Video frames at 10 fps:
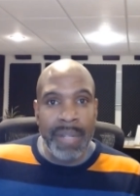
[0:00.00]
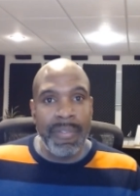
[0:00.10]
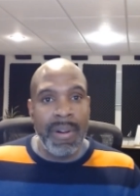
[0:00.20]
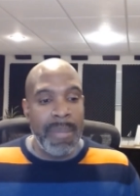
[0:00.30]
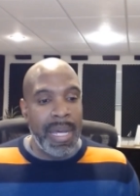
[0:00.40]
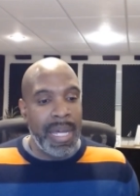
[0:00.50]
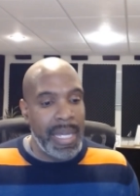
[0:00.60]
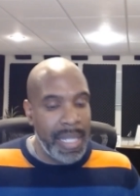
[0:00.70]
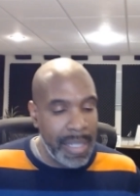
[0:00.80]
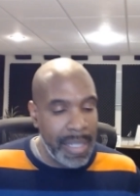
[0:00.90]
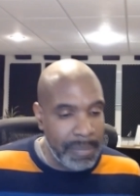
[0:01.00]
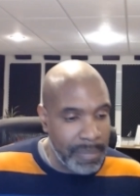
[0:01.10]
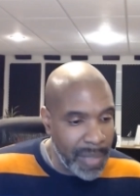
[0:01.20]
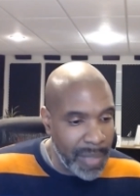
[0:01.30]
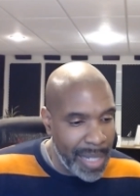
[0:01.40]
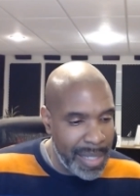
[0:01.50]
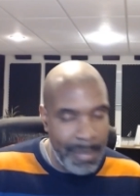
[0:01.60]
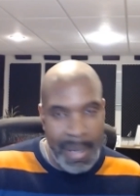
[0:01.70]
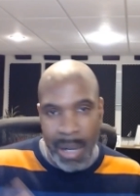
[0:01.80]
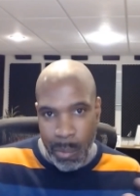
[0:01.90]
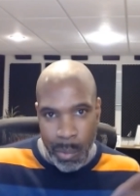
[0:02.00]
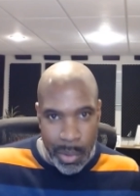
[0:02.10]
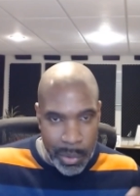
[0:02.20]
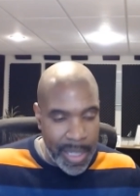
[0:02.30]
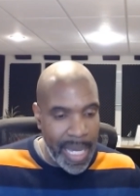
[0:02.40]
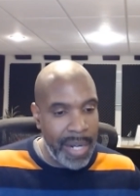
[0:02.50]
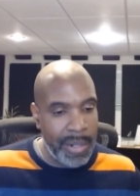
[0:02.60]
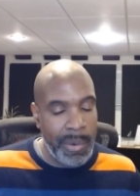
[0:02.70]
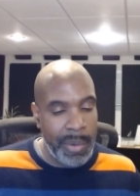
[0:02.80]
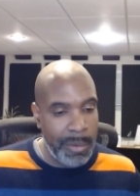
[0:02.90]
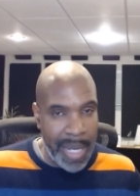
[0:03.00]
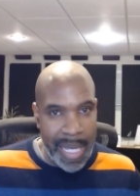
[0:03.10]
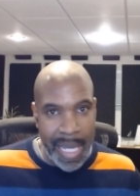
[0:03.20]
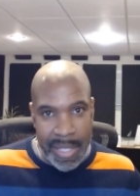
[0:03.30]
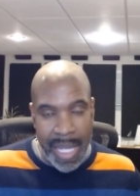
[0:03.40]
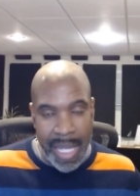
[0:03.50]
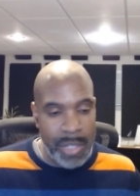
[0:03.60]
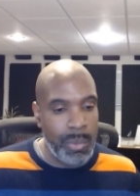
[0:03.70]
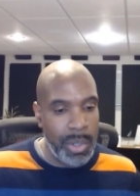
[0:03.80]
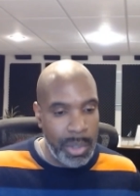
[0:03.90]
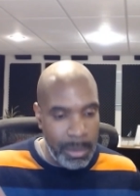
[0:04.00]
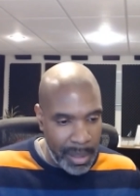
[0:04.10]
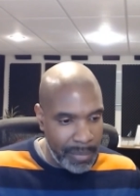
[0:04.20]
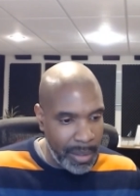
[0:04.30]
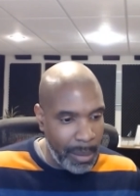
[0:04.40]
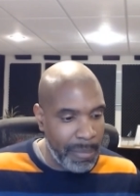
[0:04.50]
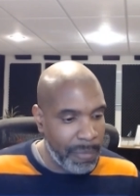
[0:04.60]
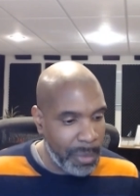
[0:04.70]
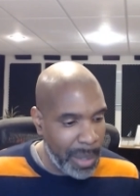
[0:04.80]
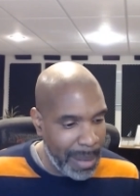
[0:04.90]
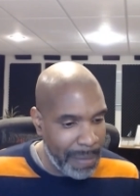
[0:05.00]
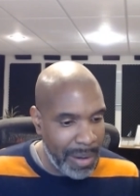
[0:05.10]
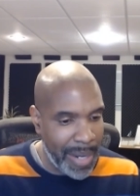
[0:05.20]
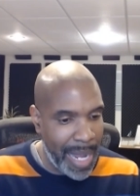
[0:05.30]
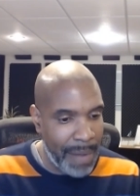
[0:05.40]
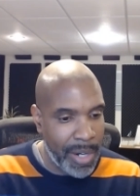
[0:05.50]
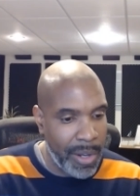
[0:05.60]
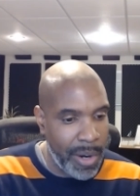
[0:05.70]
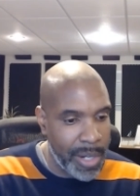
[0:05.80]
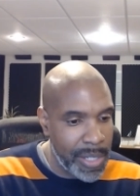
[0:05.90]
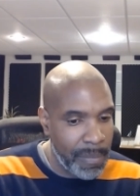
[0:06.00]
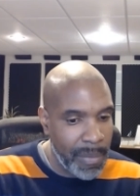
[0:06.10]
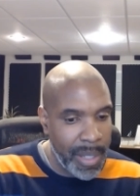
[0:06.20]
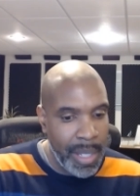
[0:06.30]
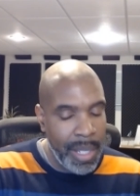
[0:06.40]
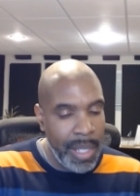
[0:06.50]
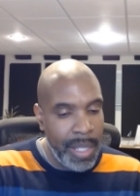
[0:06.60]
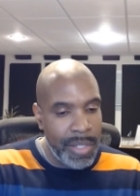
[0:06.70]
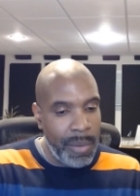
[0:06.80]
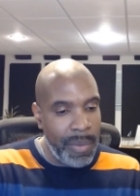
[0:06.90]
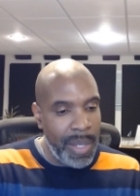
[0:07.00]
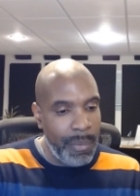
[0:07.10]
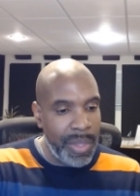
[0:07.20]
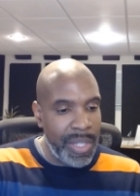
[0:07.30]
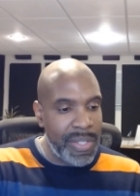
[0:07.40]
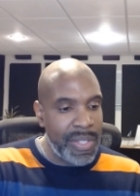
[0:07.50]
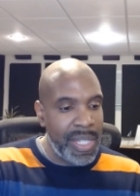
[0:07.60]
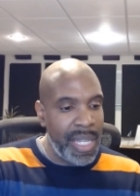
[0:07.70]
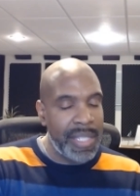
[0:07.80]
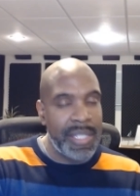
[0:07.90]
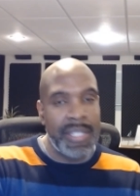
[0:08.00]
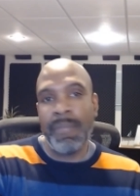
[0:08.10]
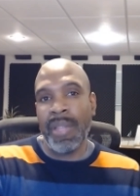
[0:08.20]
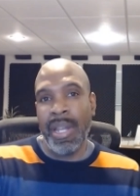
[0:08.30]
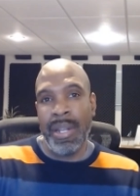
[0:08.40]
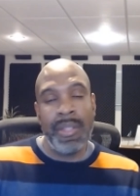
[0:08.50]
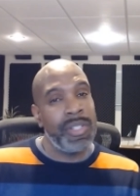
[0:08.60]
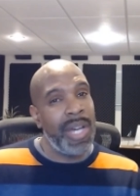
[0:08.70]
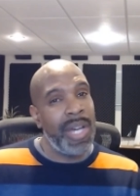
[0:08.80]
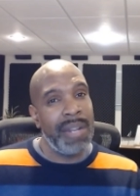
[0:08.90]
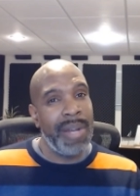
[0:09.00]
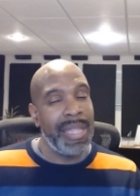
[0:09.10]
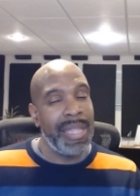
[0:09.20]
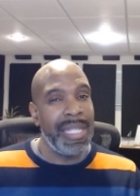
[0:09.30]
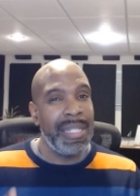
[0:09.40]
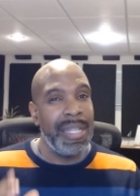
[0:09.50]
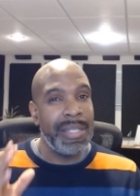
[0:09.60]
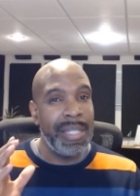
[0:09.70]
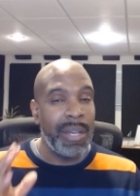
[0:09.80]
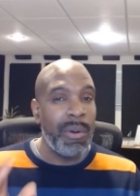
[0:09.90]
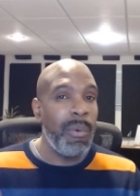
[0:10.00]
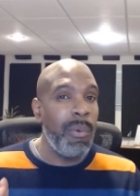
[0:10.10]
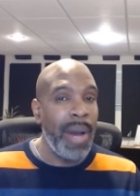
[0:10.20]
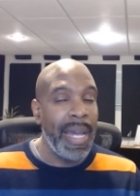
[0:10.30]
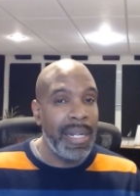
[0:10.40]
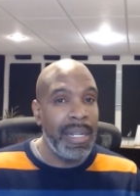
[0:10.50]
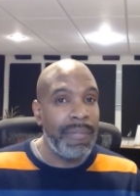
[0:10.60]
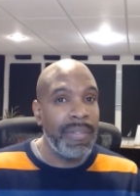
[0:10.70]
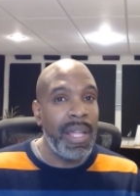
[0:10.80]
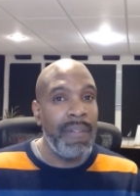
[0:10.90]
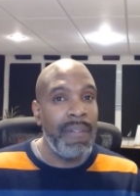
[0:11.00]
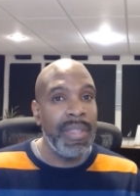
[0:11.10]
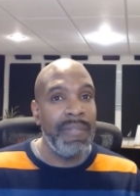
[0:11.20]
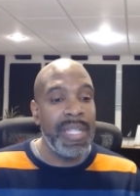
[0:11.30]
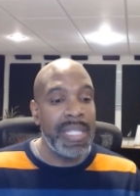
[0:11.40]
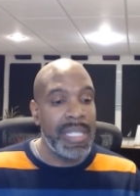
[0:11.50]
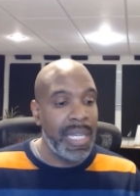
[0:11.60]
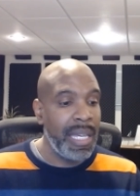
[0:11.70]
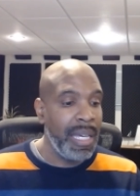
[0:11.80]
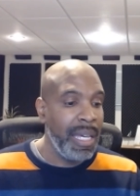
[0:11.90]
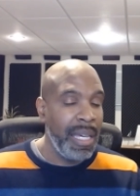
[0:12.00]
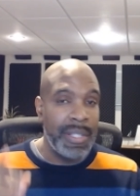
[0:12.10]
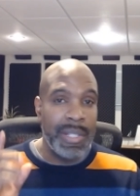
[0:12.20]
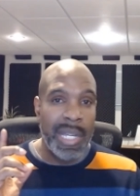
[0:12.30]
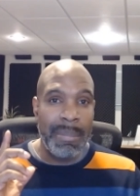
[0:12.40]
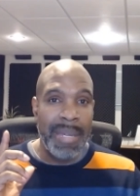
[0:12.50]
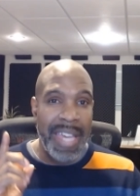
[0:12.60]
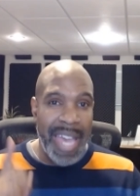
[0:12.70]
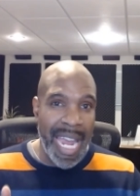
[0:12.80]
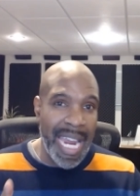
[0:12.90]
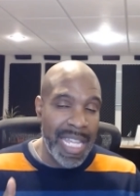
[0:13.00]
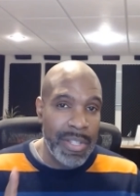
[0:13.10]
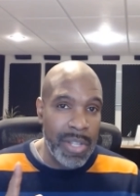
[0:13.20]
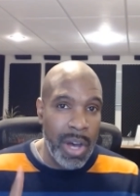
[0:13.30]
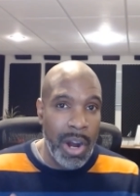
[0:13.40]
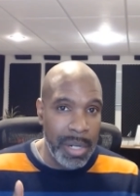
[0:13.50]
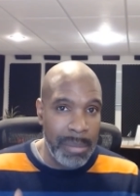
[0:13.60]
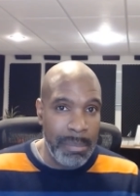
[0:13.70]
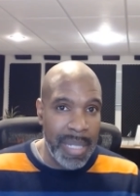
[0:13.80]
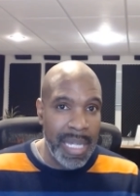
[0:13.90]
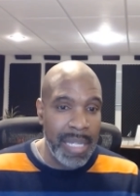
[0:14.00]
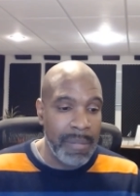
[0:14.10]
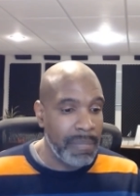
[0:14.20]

from my, um, it's in my world category, reggae slash world, but you know, three of my favorite African artists. So then with the six, another genre I think that doesn't get quite enough love in the VC is going to be 80s R&B